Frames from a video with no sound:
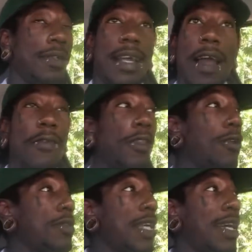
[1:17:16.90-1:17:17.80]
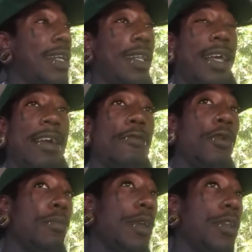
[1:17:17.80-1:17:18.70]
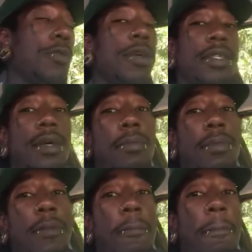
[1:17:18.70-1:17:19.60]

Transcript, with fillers: Every little second in life, you can be doing something.